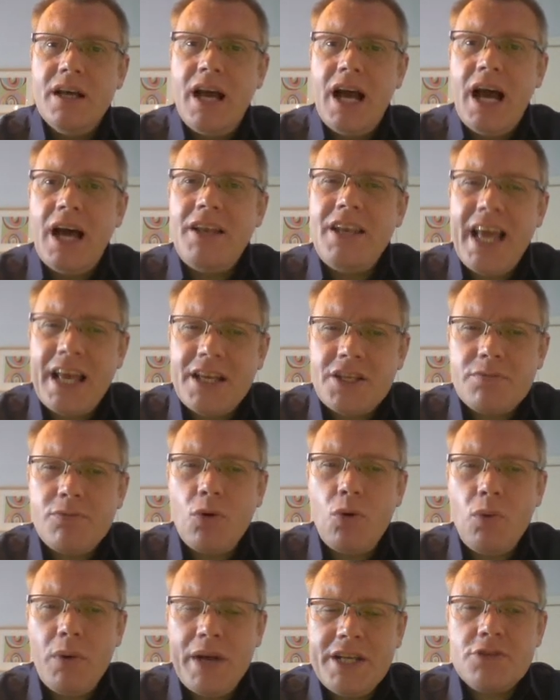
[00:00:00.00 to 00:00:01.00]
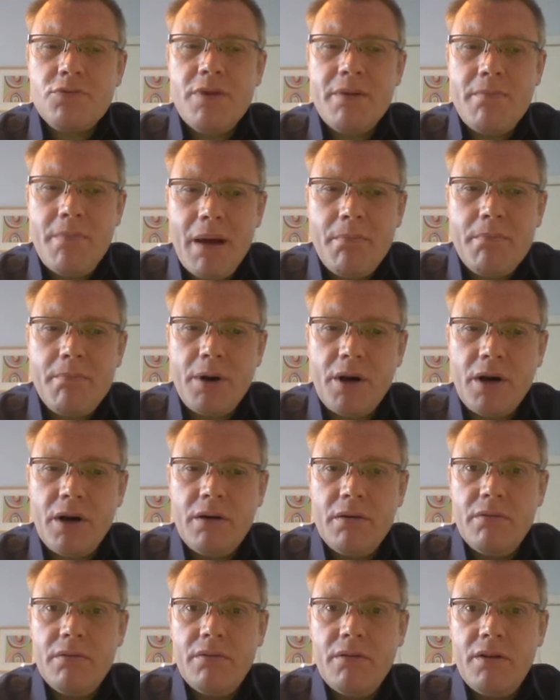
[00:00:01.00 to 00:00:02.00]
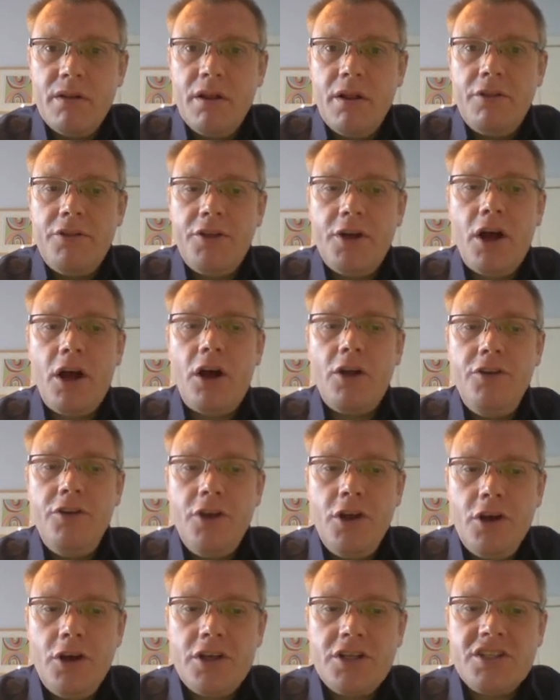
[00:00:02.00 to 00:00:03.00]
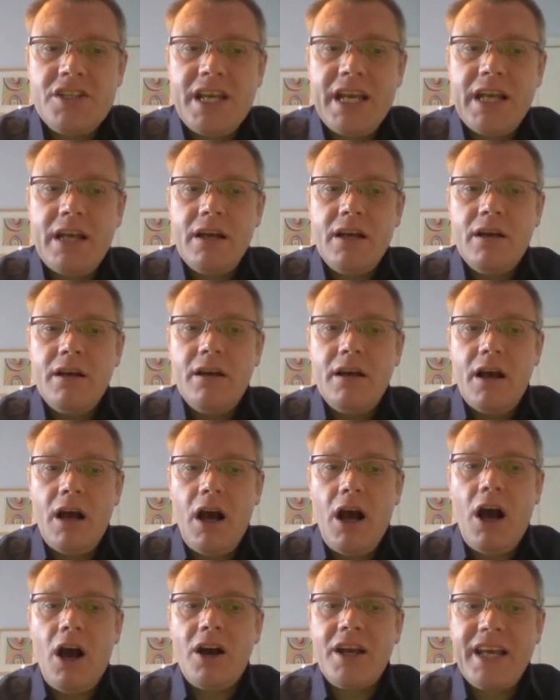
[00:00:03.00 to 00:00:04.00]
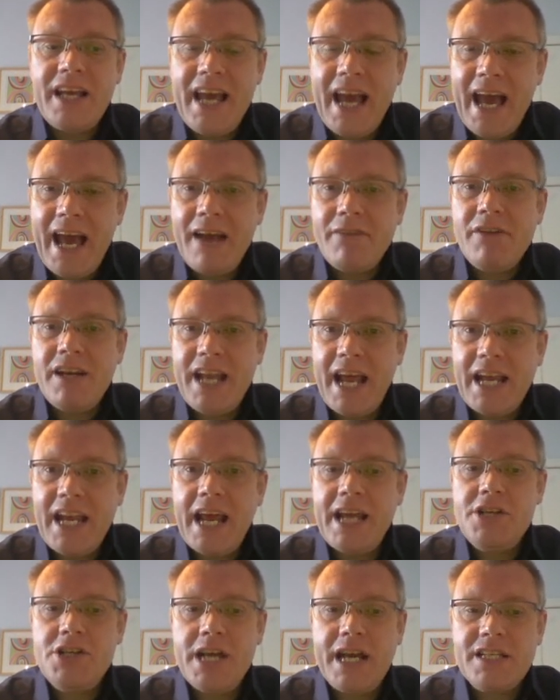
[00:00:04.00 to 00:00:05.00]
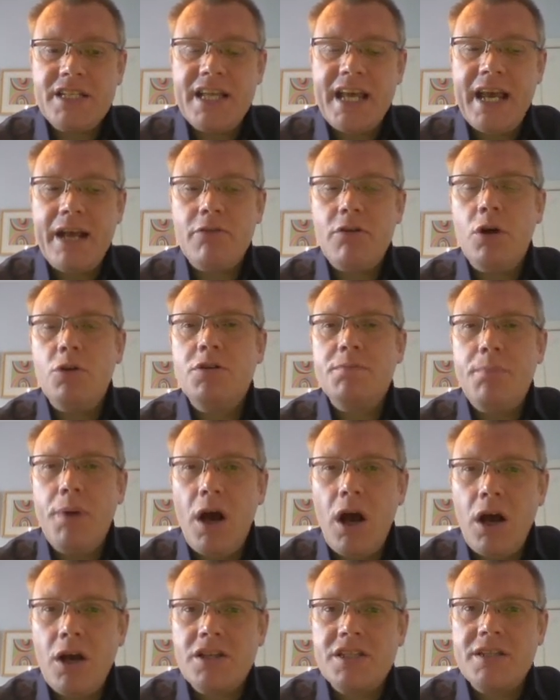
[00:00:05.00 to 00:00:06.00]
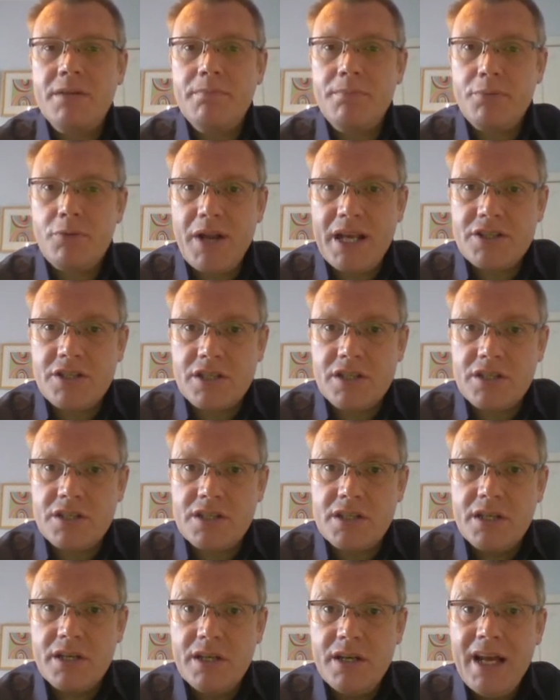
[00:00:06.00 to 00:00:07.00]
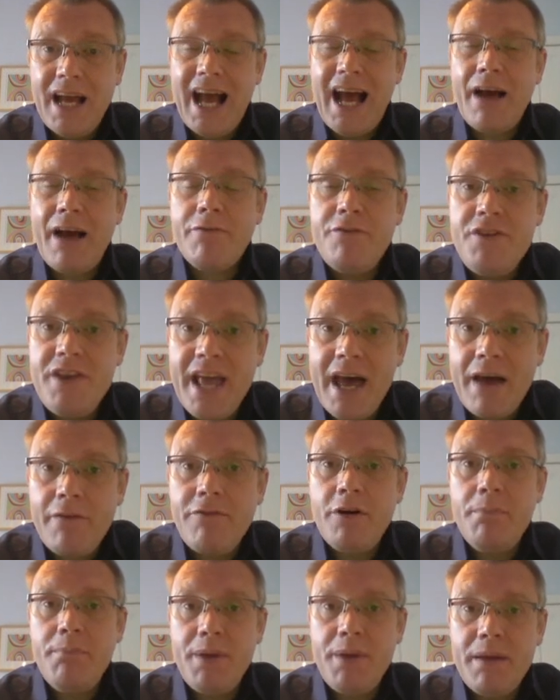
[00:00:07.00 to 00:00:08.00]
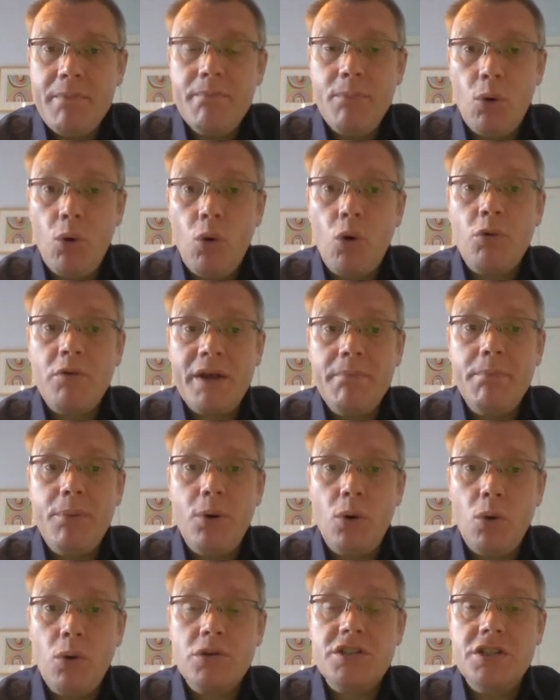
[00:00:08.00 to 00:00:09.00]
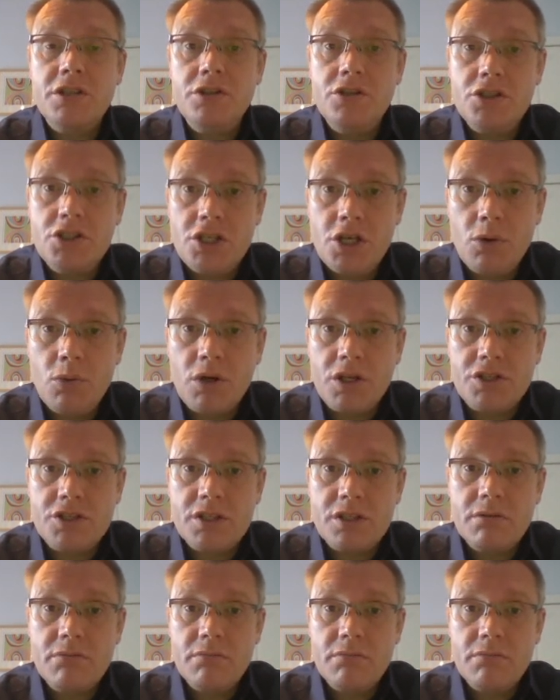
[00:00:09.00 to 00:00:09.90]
And let's always remember that nursing, our care and NHS heroes, past and present, have never been more important to us